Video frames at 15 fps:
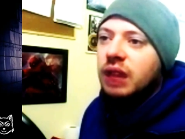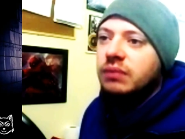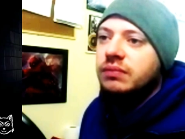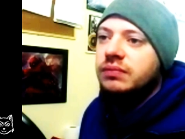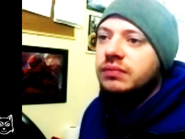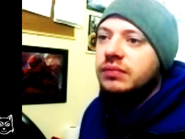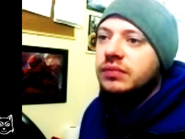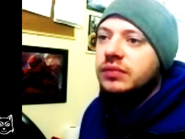
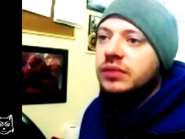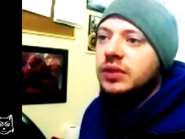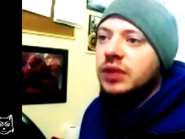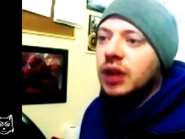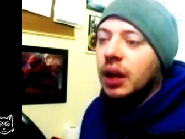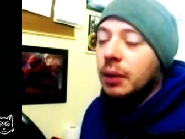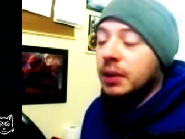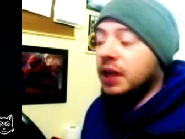
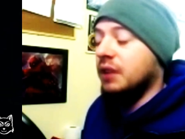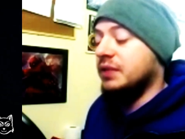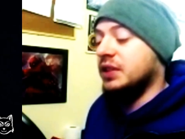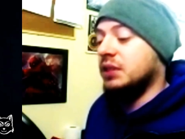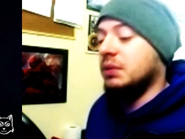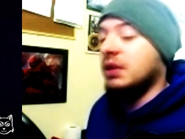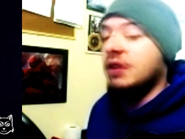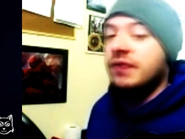
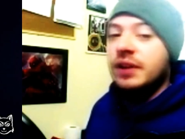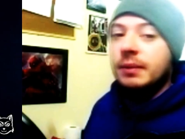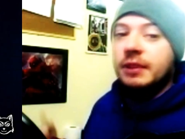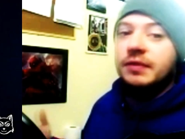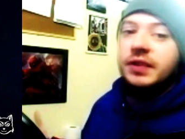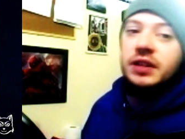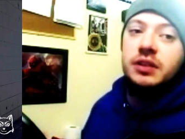mean, obviously we've got